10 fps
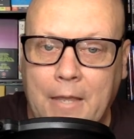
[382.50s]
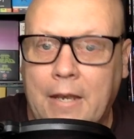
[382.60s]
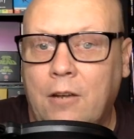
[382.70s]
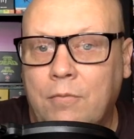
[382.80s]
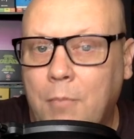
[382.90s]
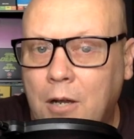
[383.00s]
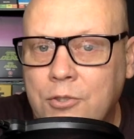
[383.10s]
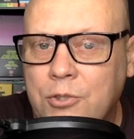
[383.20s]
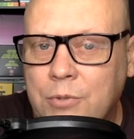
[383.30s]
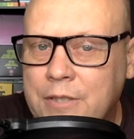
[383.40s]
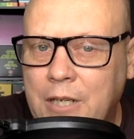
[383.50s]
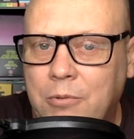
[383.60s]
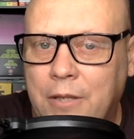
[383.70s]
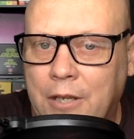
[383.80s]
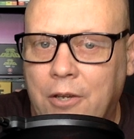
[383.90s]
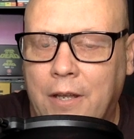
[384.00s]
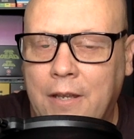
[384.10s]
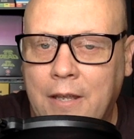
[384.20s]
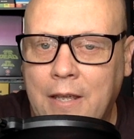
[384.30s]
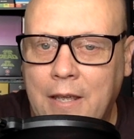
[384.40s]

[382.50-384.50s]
And Adolphe Menjou is equally good